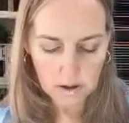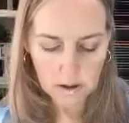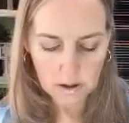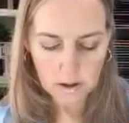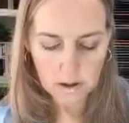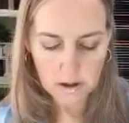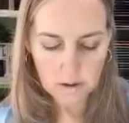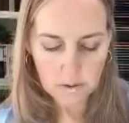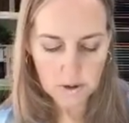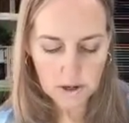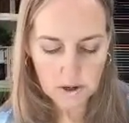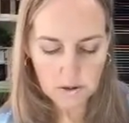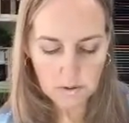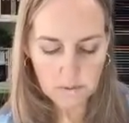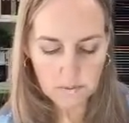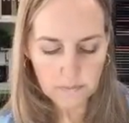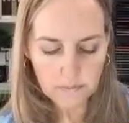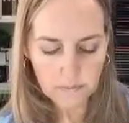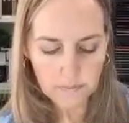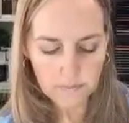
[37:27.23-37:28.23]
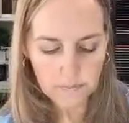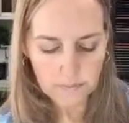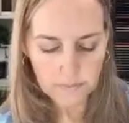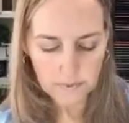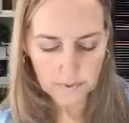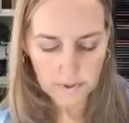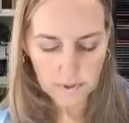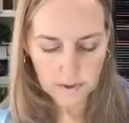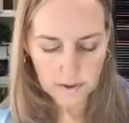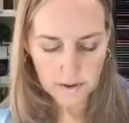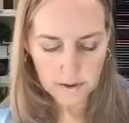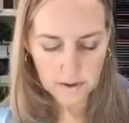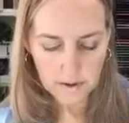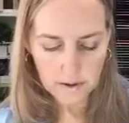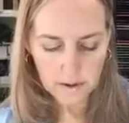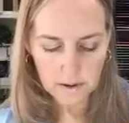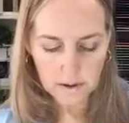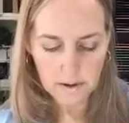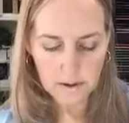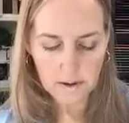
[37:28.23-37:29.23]
There we go.
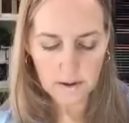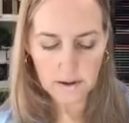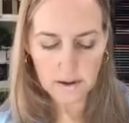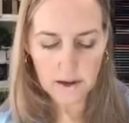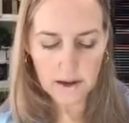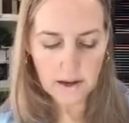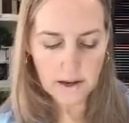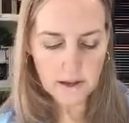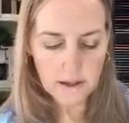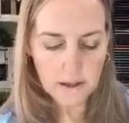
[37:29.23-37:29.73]
Okay,